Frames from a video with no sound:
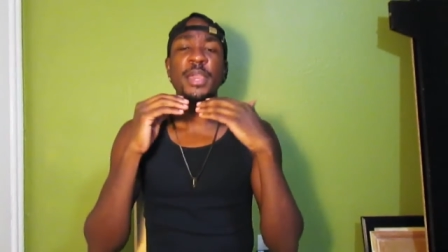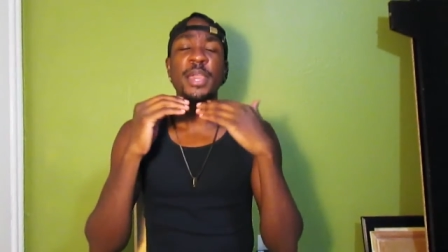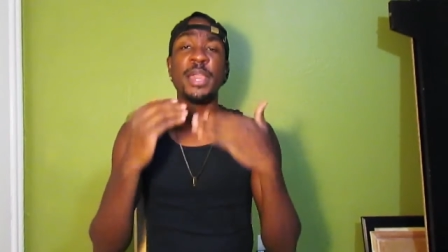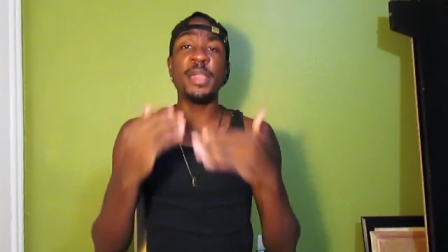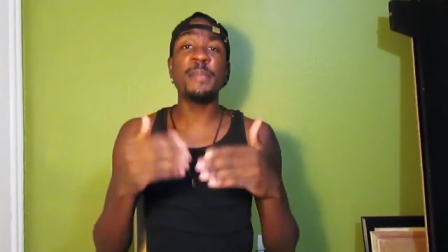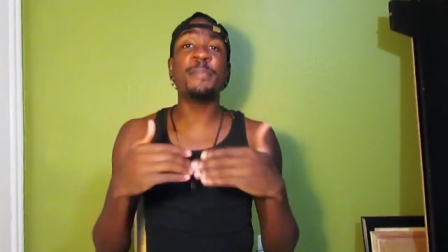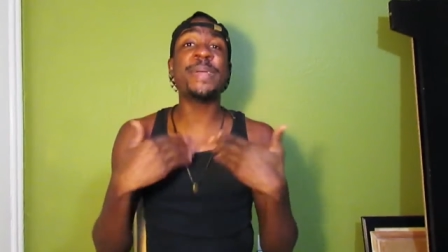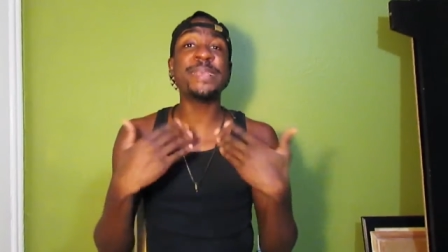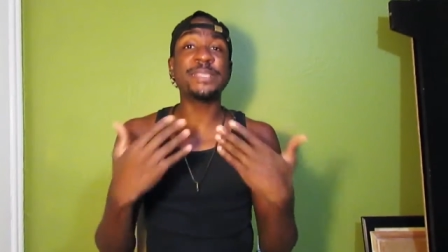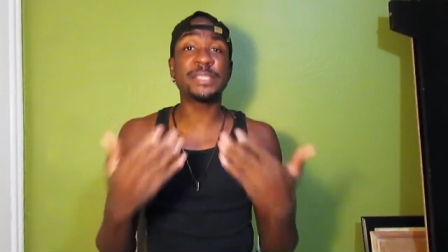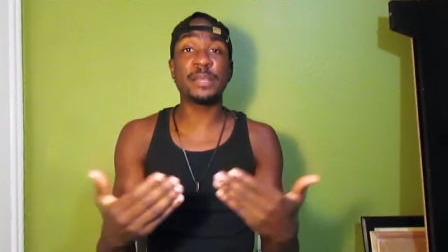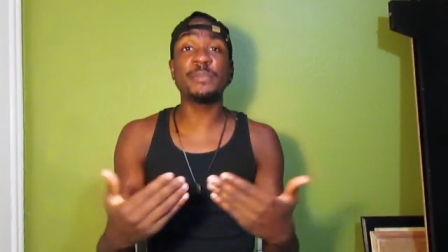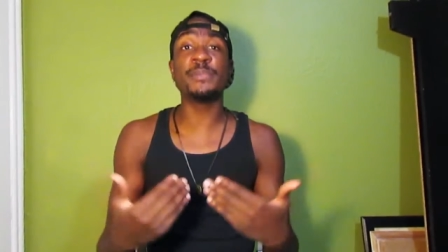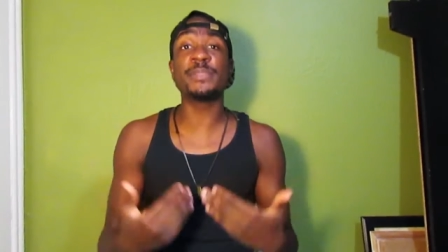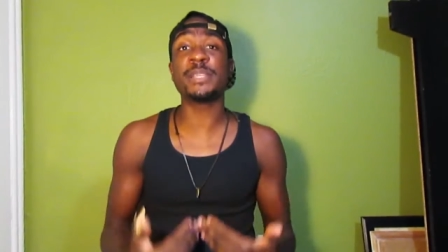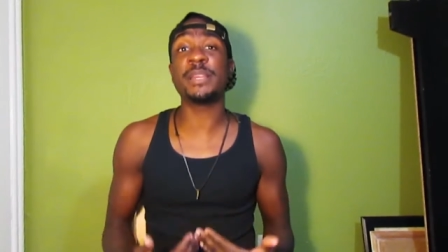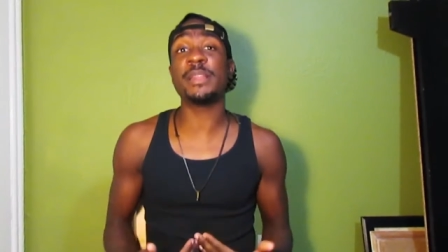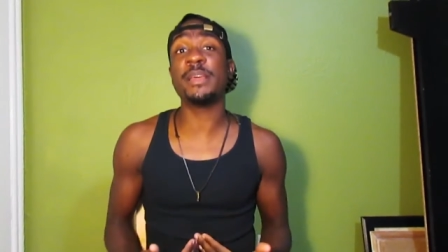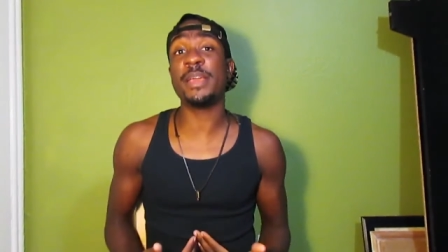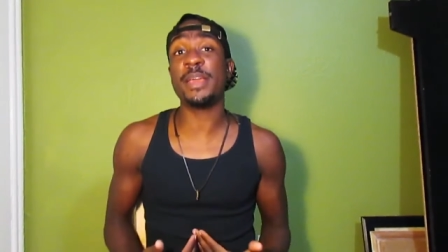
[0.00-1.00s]
He basically
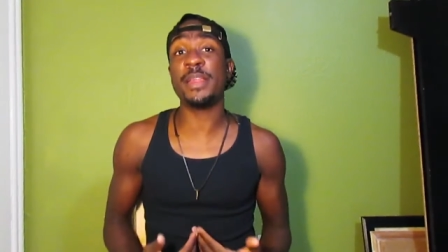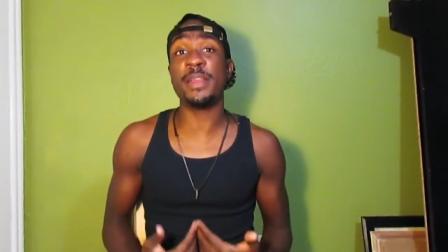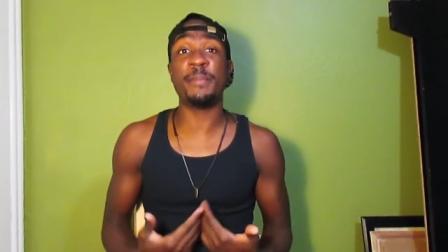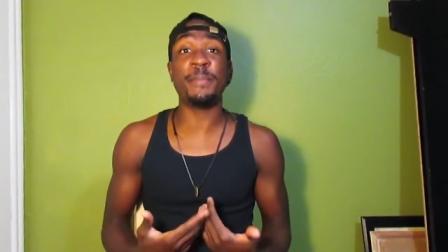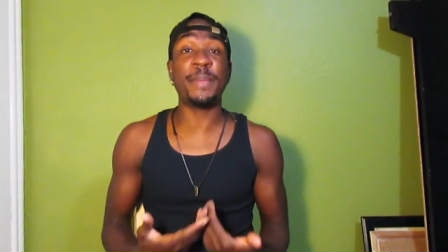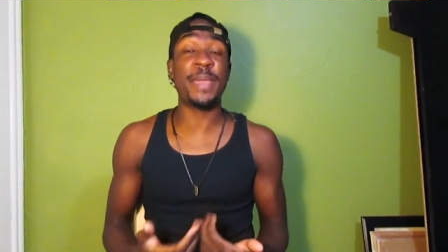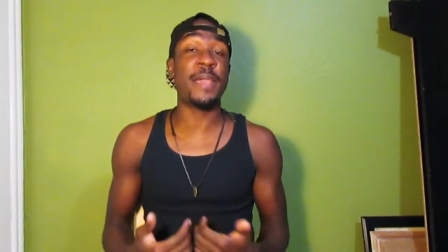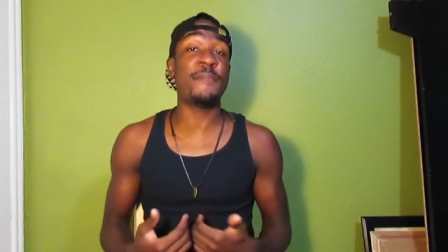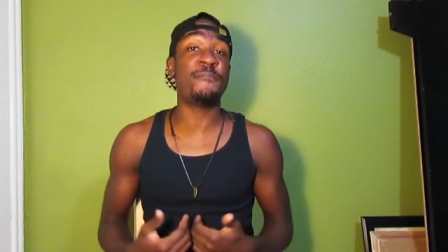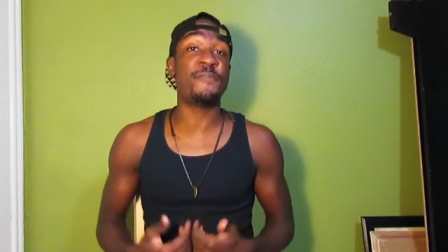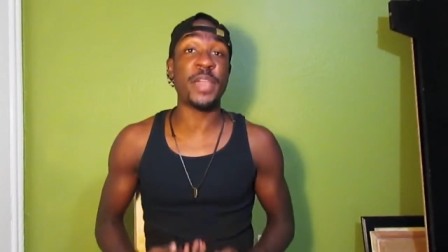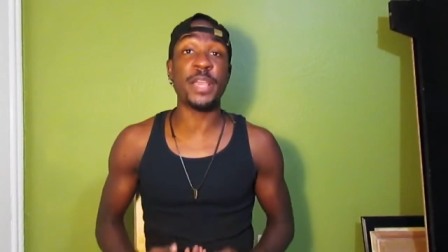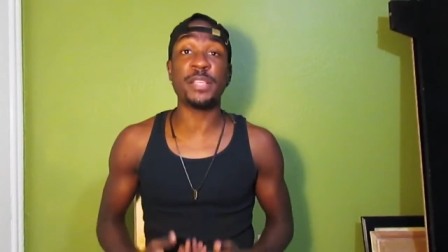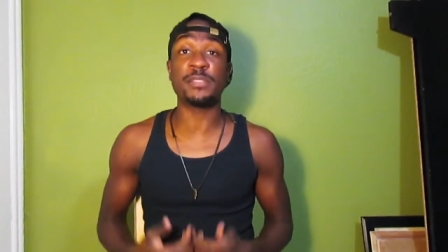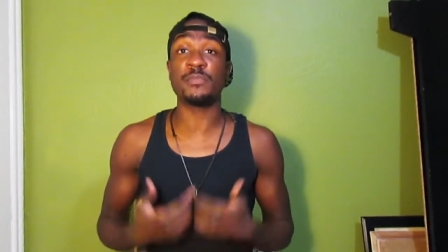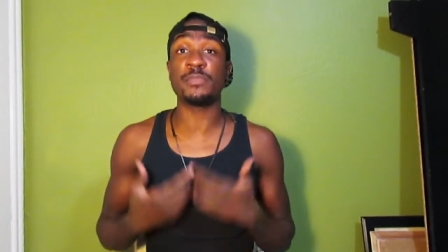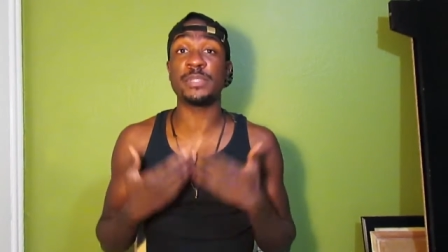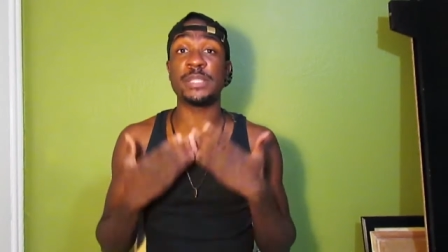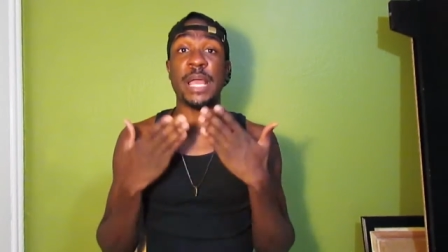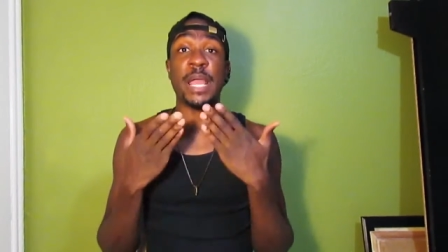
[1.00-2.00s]
was in the man's
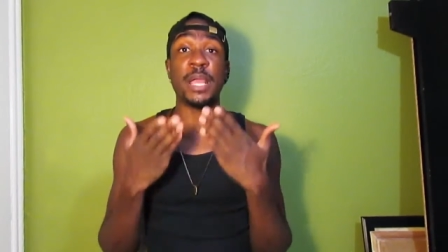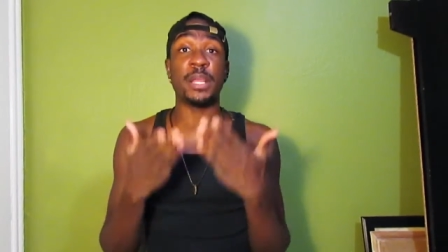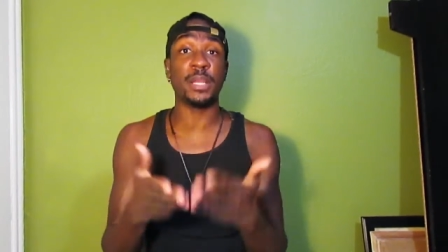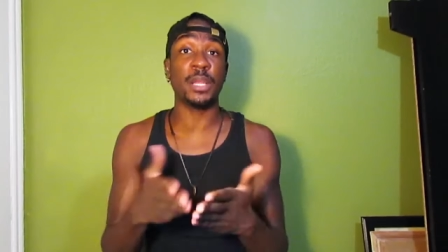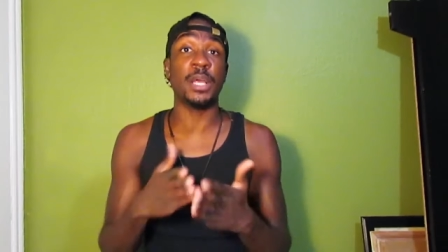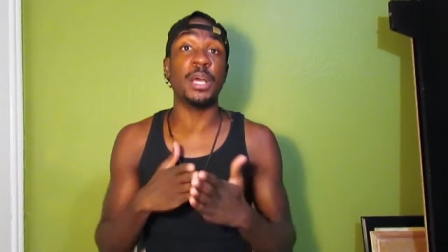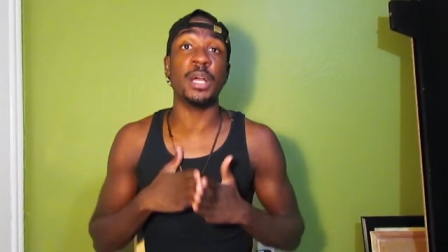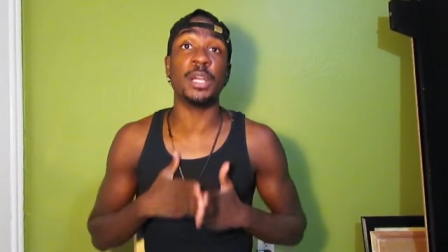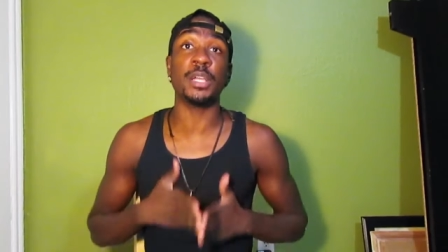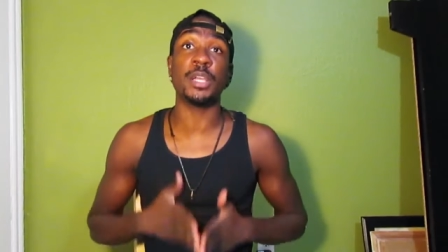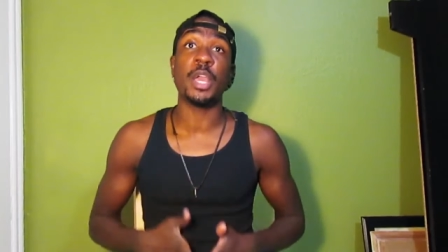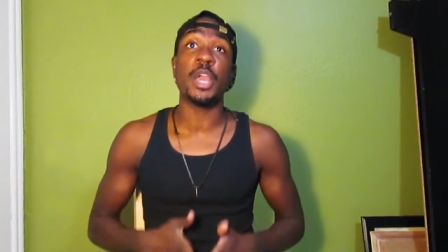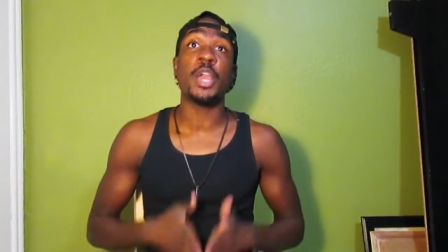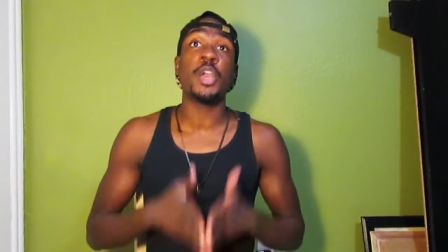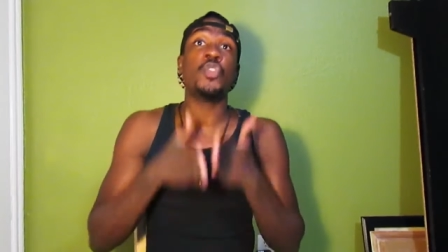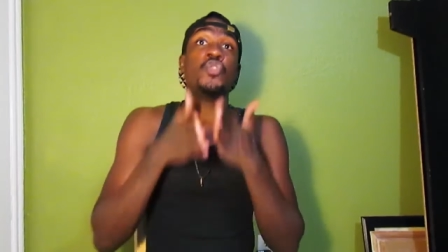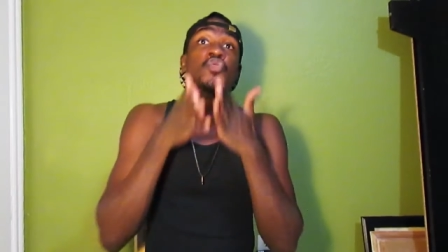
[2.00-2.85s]
face and was like, look,